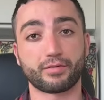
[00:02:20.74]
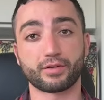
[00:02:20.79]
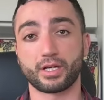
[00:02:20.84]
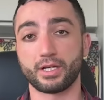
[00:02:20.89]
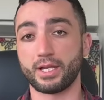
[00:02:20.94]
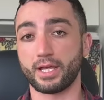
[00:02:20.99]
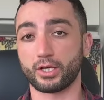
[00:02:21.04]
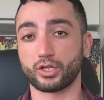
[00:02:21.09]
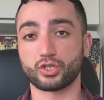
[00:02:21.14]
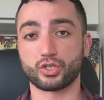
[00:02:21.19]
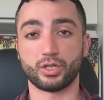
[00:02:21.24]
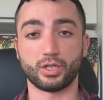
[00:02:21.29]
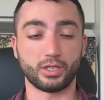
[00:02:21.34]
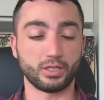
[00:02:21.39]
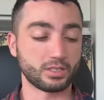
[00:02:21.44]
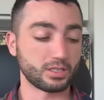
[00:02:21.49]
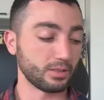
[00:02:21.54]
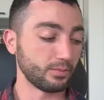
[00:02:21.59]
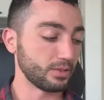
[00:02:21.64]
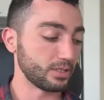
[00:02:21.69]
connection,
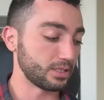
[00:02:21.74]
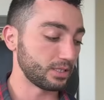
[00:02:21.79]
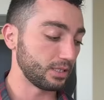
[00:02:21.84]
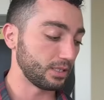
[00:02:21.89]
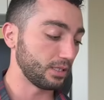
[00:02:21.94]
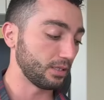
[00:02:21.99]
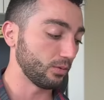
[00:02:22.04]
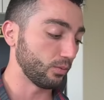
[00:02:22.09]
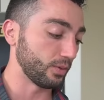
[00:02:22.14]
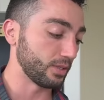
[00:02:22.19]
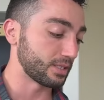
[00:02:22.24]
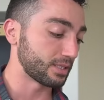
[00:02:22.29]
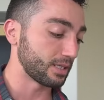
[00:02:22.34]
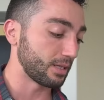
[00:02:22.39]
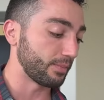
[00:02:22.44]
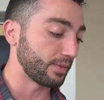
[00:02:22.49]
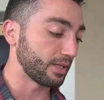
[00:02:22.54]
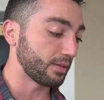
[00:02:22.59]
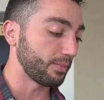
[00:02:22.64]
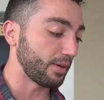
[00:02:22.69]
intimacy with
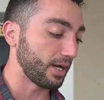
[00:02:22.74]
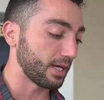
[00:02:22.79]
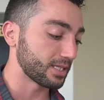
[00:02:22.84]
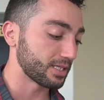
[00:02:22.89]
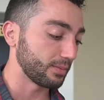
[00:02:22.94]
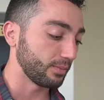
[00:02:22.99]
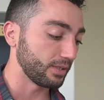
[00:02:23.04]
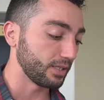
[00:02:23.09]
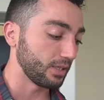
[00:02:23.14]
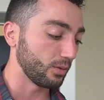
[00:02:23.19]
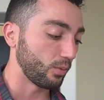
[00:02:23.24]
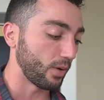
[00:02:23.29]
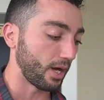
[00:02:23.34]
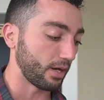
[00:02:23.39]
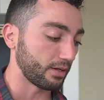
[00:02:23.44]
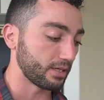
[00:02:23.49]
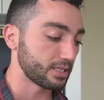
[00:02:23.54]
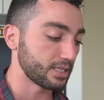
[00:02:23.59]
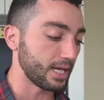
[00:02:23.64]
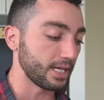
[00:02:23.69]
somebody, possibly a
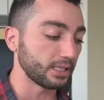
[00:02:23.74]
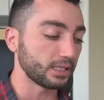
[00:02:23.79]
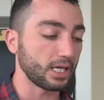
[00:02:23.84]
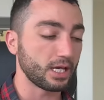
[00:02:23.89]
water sign.